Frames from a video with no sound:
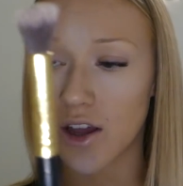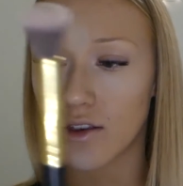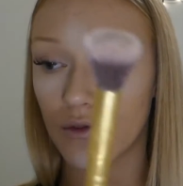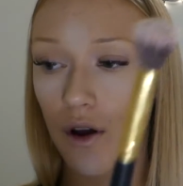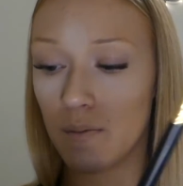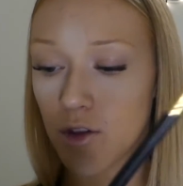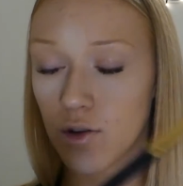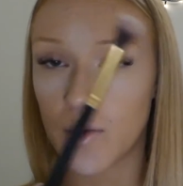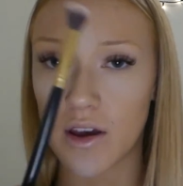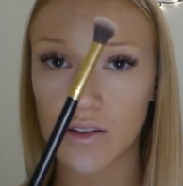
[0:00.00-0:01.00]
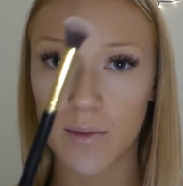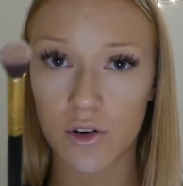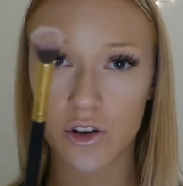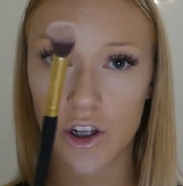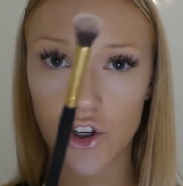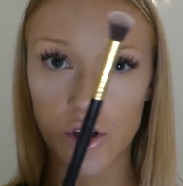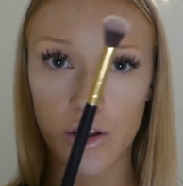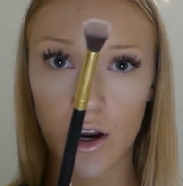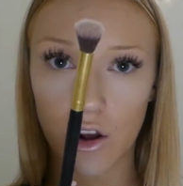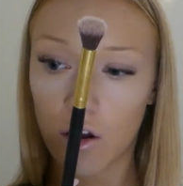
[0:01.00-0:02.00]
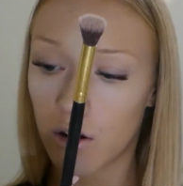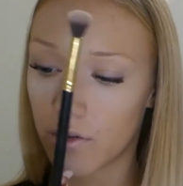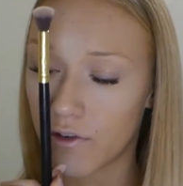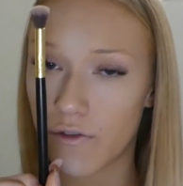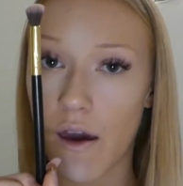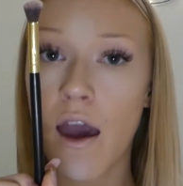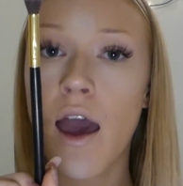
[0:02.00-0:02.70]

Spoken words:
It's from the BS Mall collection that I got off of